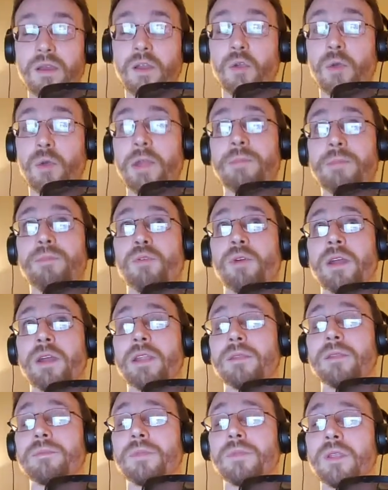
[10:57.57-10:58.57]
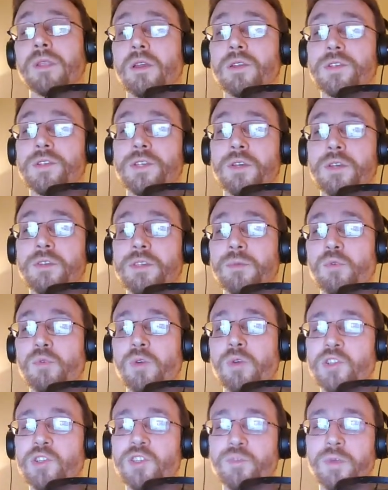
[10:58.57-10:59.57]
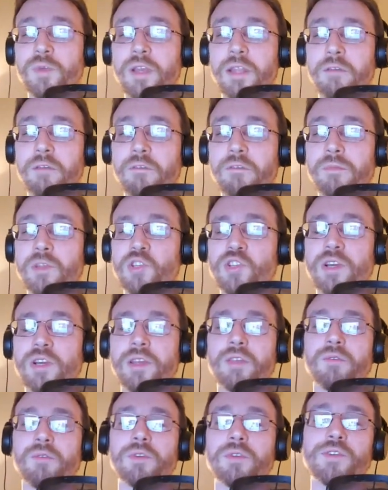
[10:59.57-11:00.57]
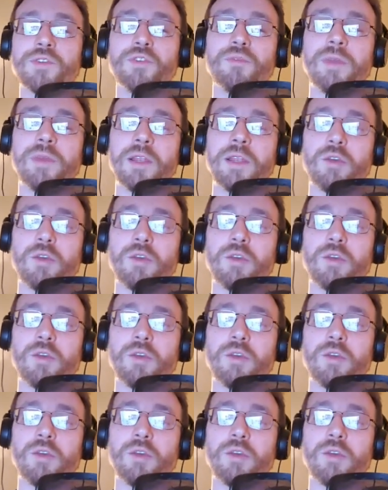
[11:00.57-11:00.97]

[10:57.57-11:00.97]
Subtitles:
Great point. So some questions we're getting from the chat. There are two main